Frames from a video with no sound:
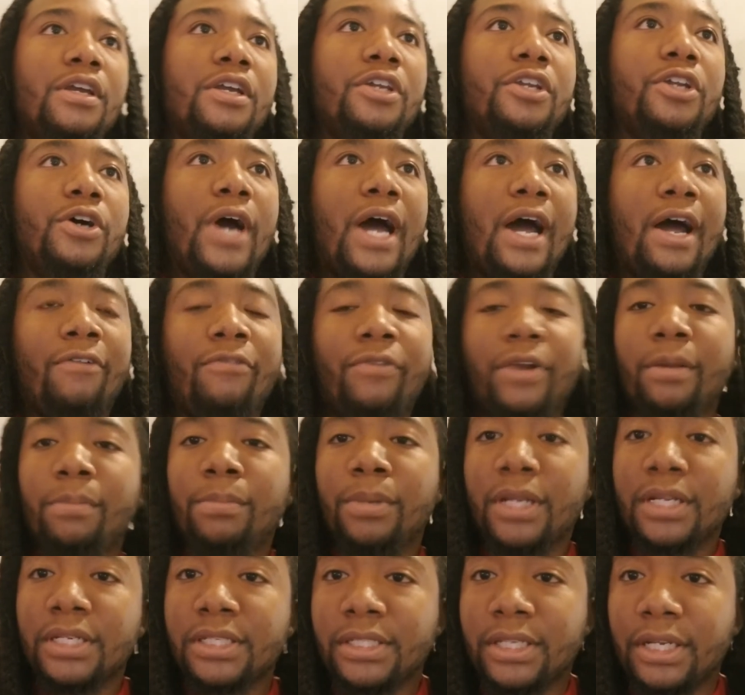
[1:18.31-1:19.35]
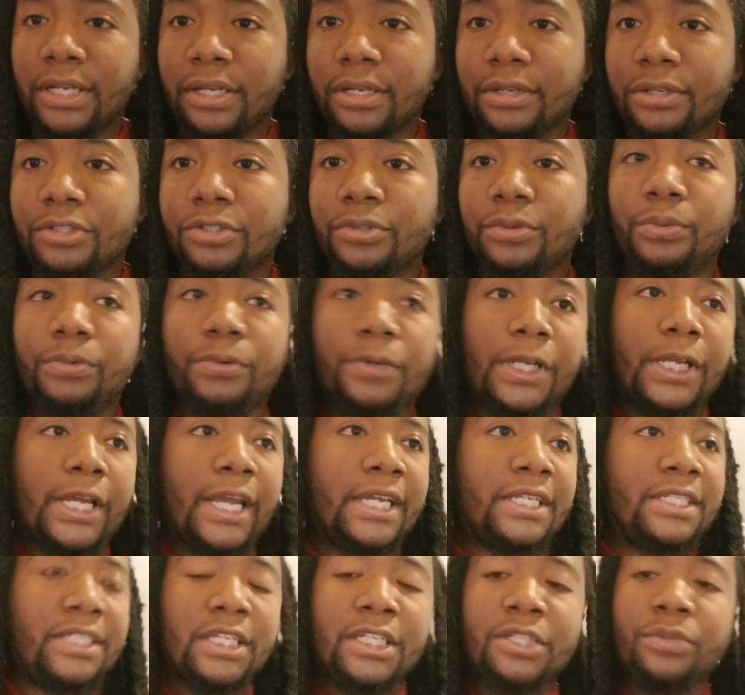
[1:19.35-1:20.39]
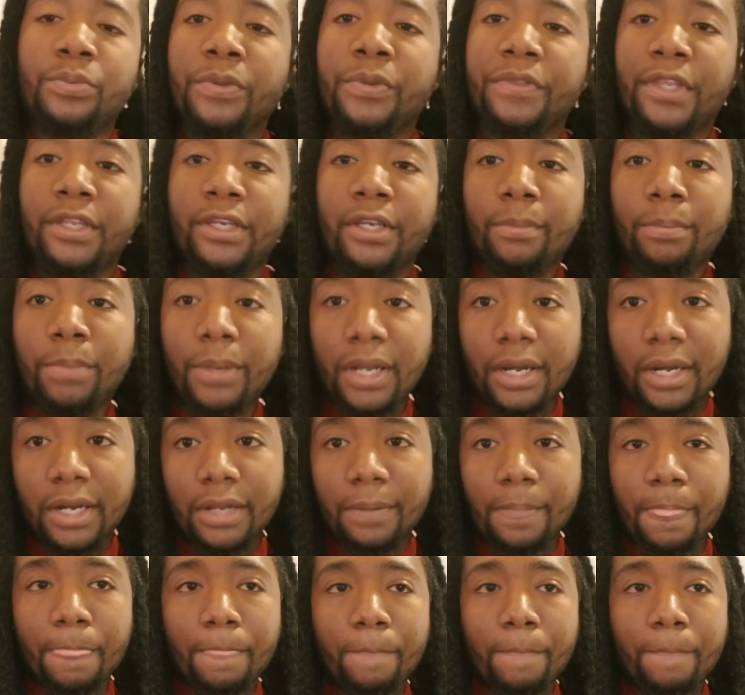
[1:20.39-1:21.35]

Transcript: our red blood cells exist within the blood.